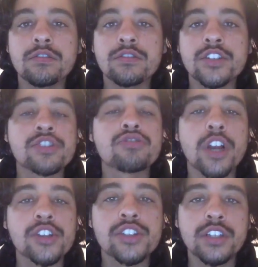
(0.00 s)

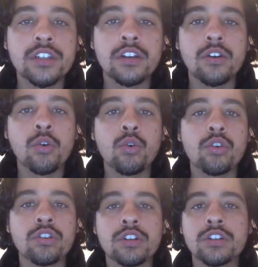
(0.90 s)
destruction
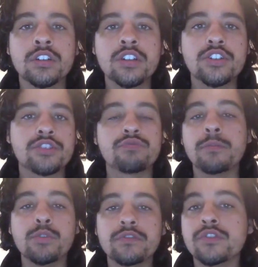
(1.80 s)
or just
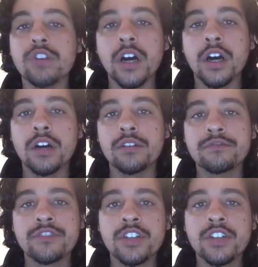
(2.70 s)
removal of